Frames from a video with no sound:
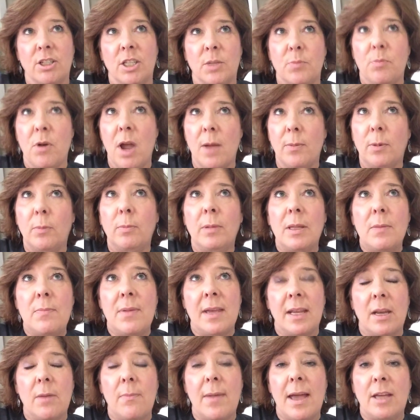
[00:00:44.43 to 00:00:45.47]
it's probably
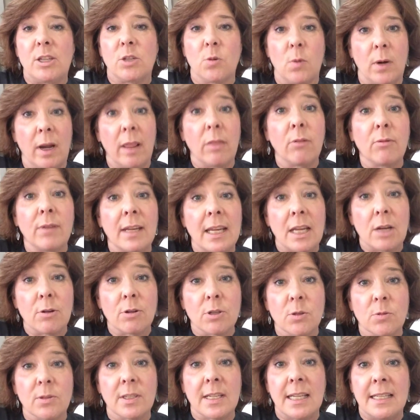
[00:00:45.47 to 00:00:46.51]
been about 23
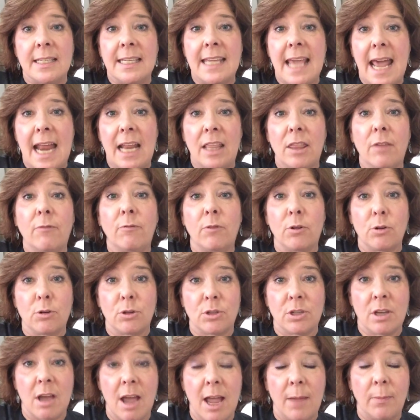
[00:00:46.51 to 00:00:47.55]
years since he had it the
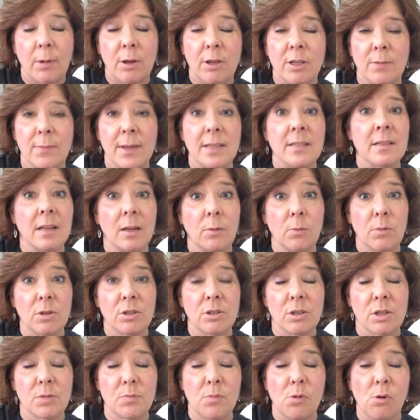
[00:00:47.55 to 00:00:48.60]
first time because my son was
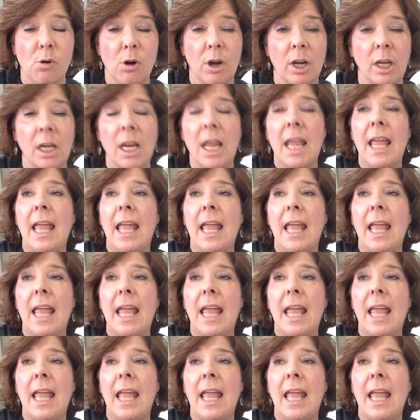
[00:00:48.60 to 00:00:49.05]
just born.